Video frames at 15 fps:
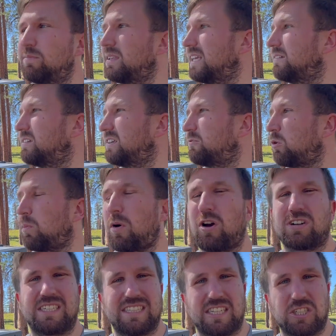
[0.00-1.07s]
Even if we're
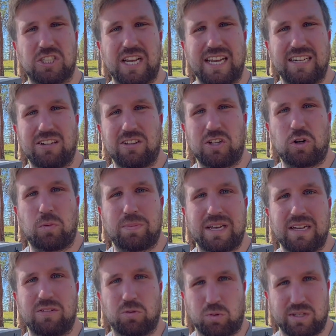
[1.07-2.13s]
parked in the shade a little
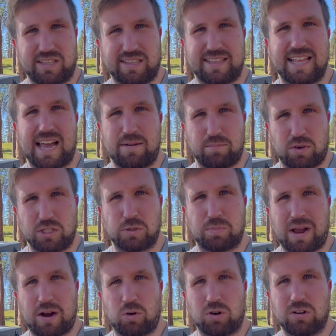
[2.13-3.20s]
bit with that much
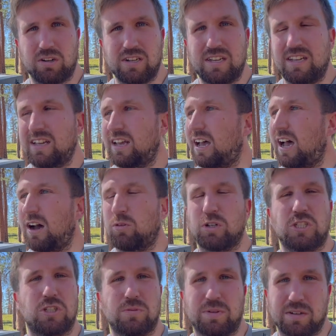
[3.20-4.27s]
power, we
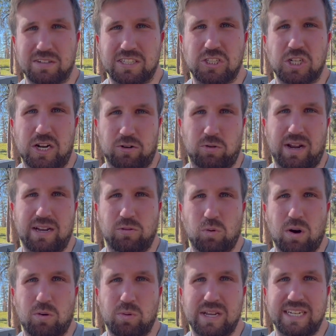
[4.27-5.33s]
should be able to generate
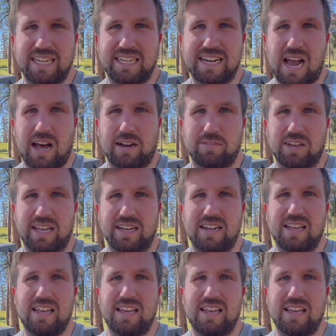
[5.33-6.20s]
what we need out of it